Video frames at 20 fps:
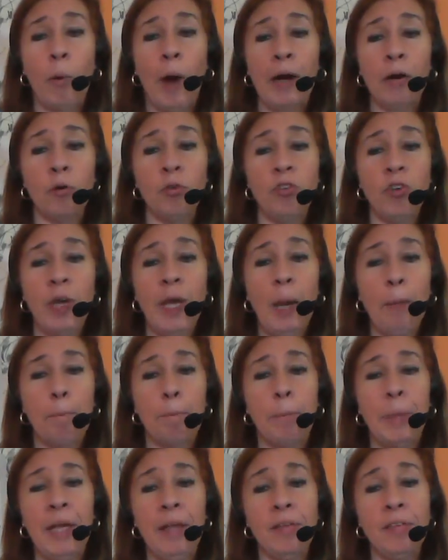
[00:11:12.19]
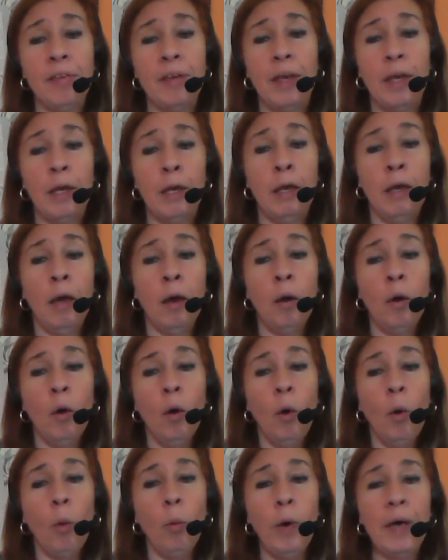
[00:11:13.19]
Why don't you get busy
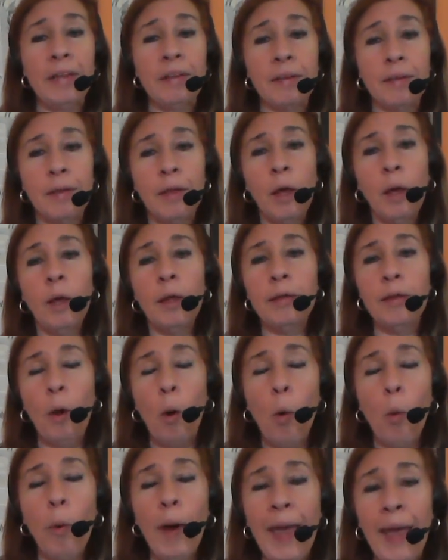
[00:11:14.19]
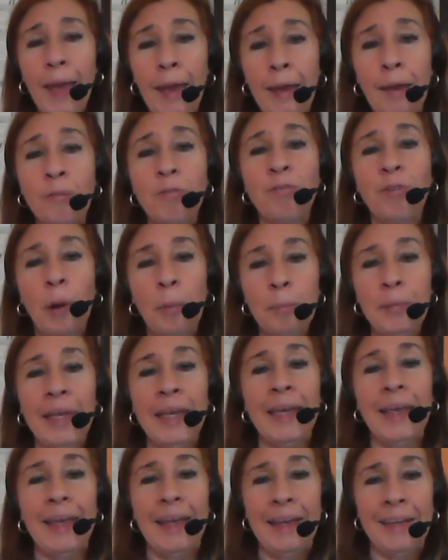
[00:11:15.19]
with the way from
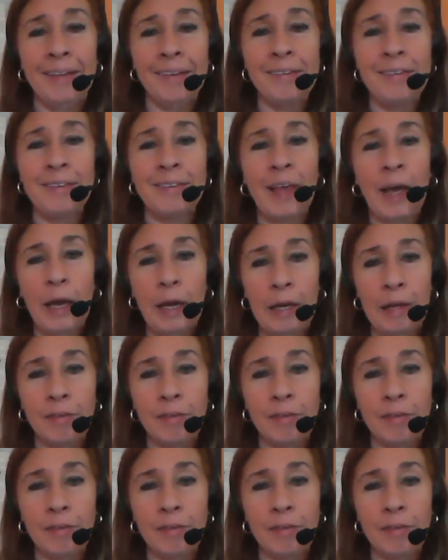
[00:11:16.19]
the inside?